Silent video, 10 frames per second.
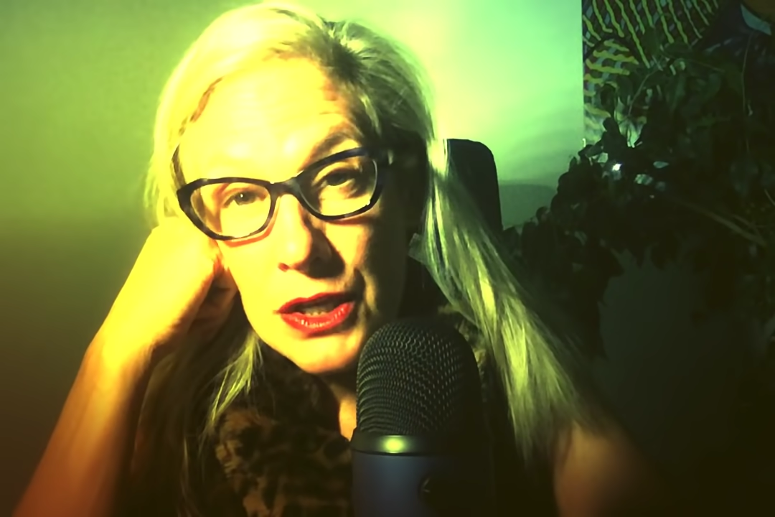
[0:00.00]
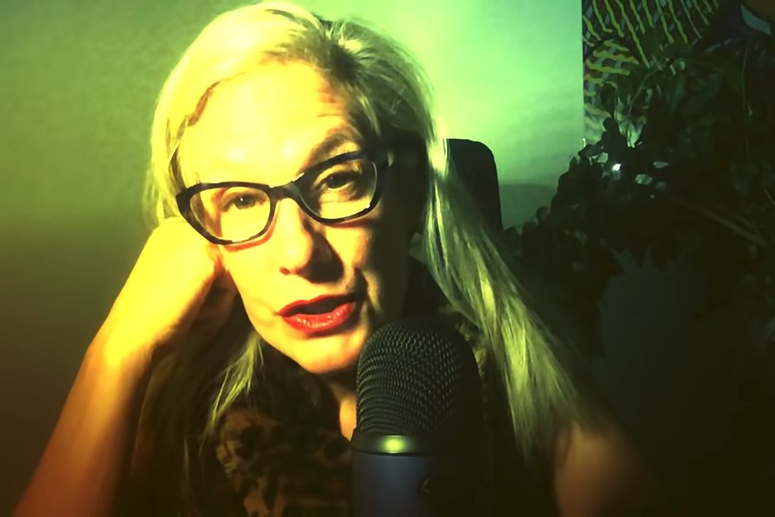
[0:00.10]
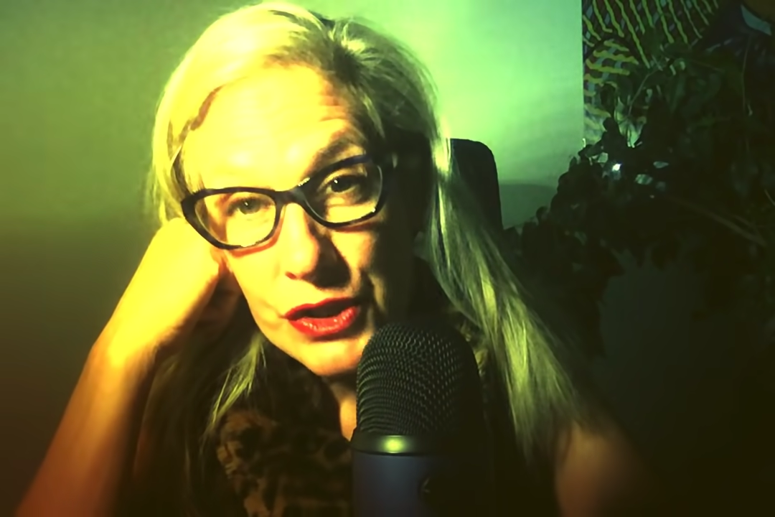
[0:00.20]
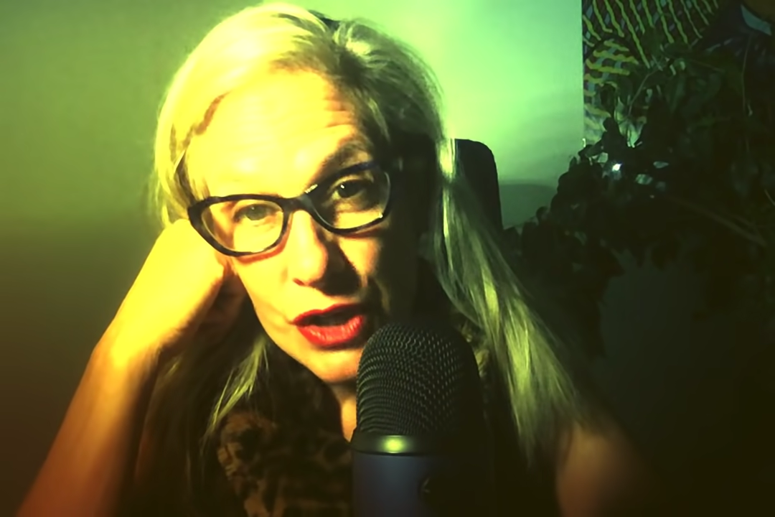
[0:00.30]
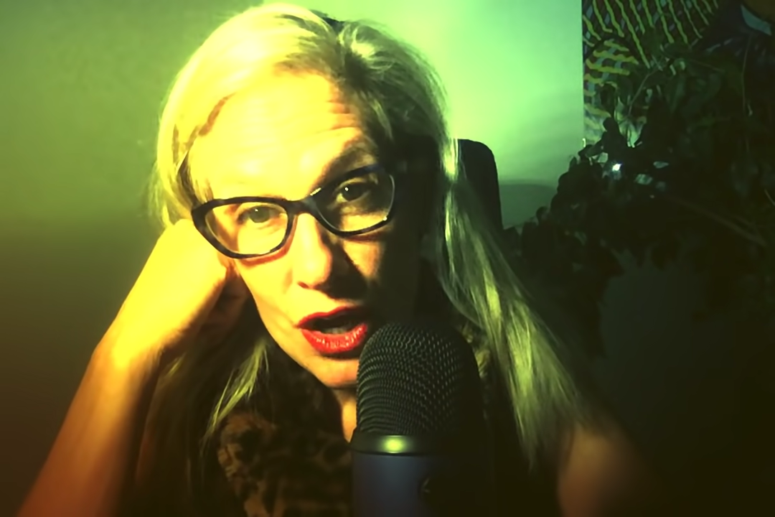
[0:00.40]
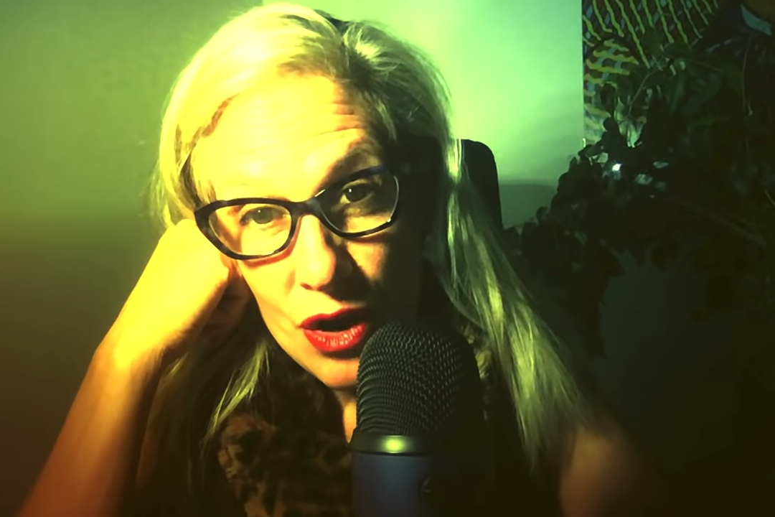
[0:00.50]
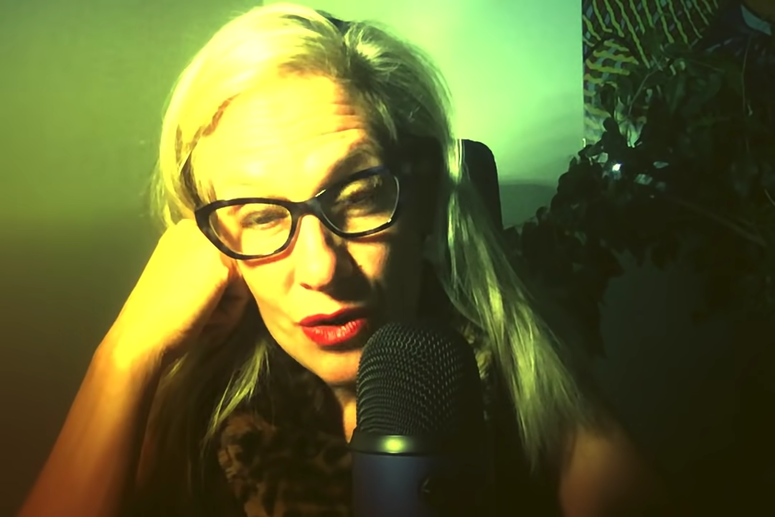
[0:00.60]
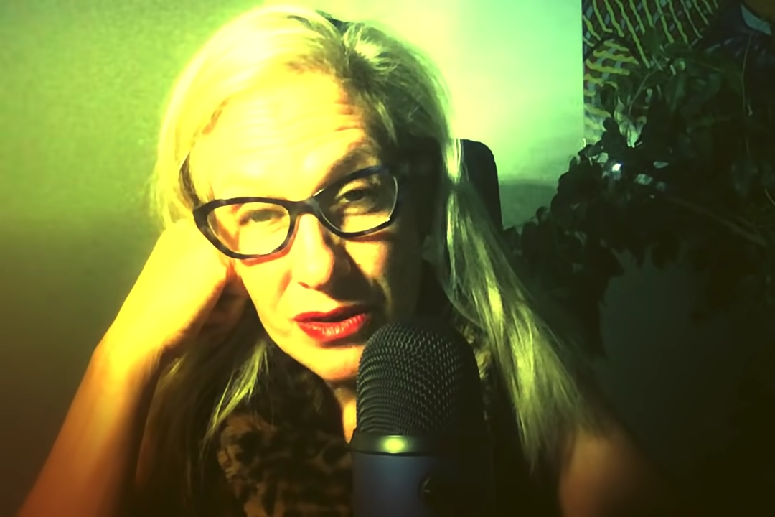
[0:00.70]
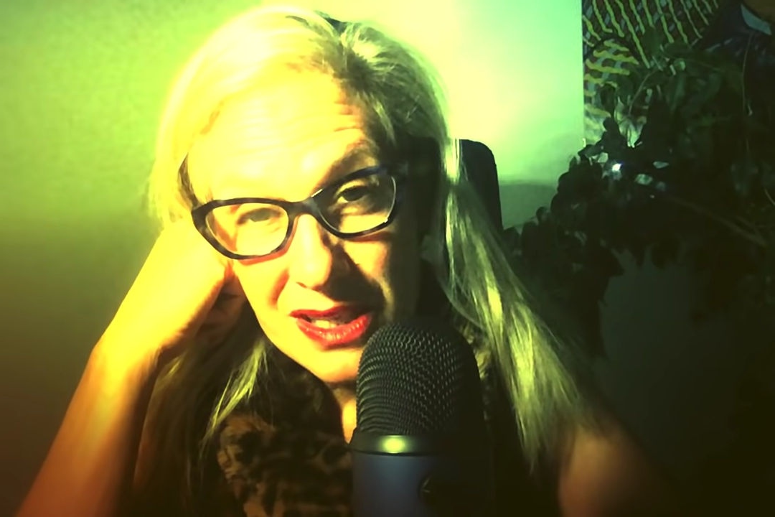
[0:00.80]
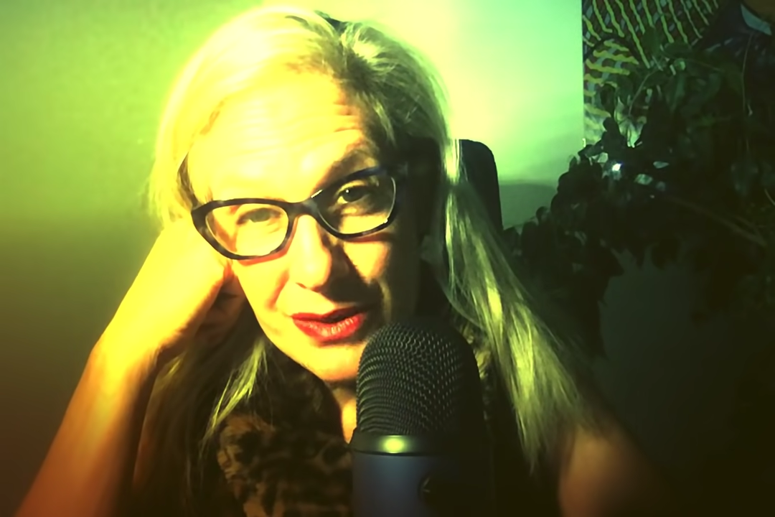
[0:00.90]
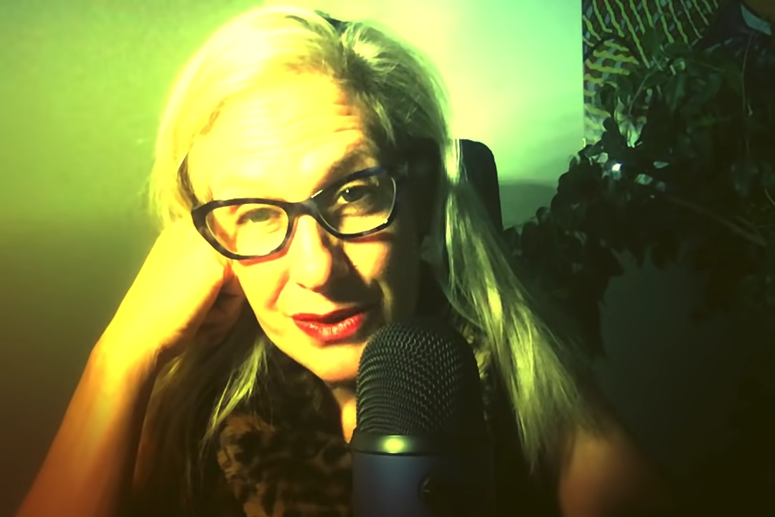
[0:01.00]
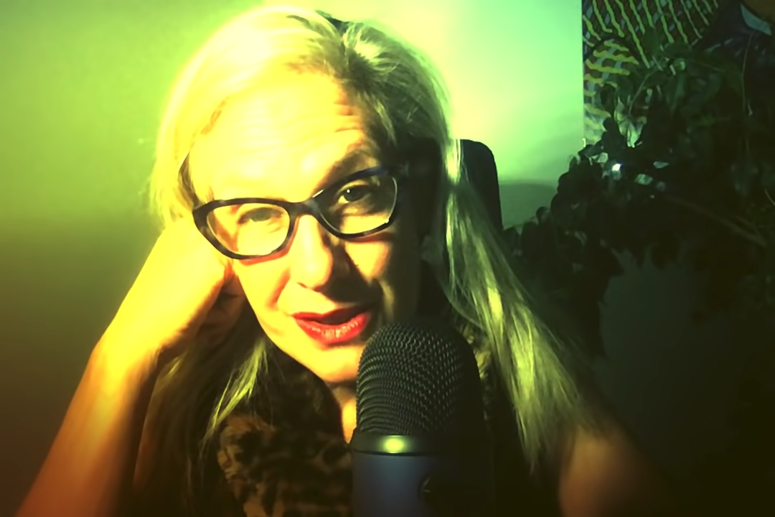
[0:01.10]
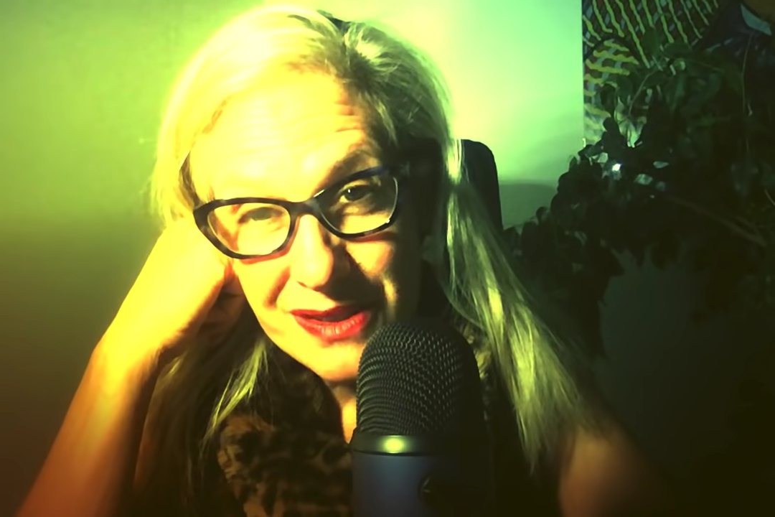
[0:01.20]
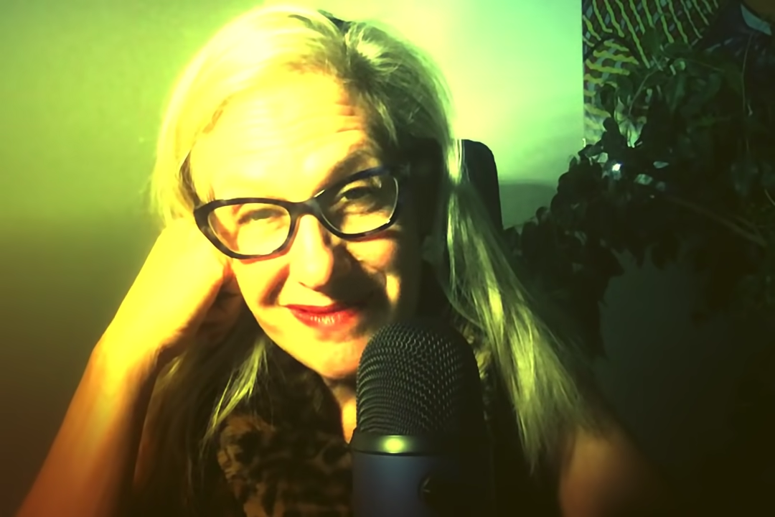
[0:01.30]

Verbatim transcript: So it was